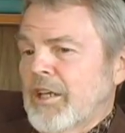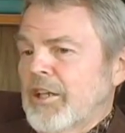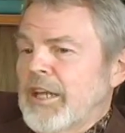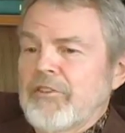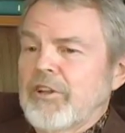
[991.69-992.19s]

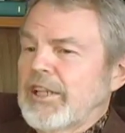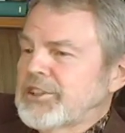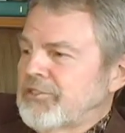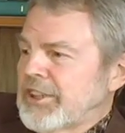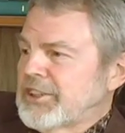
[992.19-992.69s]
And you have
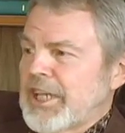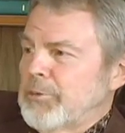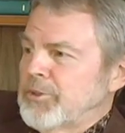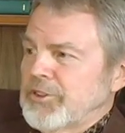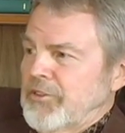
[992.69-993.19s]
lots of
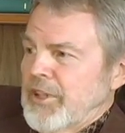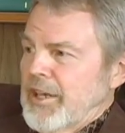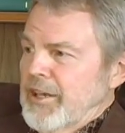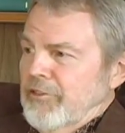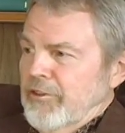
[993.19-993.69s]
examples of
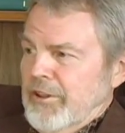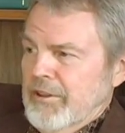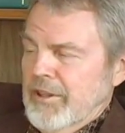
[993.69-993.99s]
that, Ever,